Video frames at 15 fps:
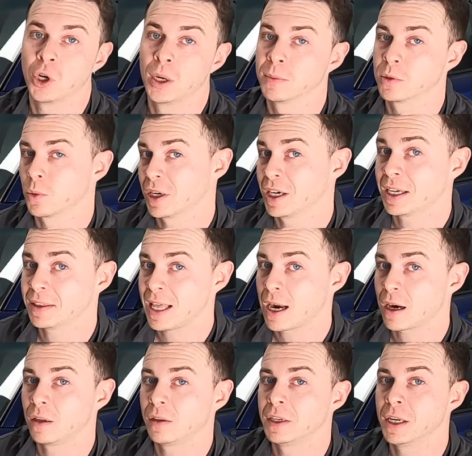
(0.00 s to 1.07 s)
so we're going to get that
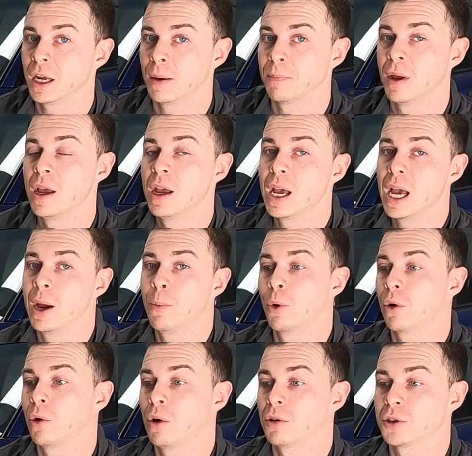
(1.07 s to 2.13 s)
cleaned up, and we're
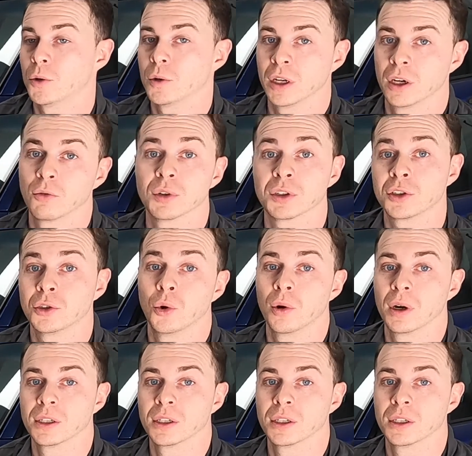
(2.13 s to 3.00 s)
also going to restore it.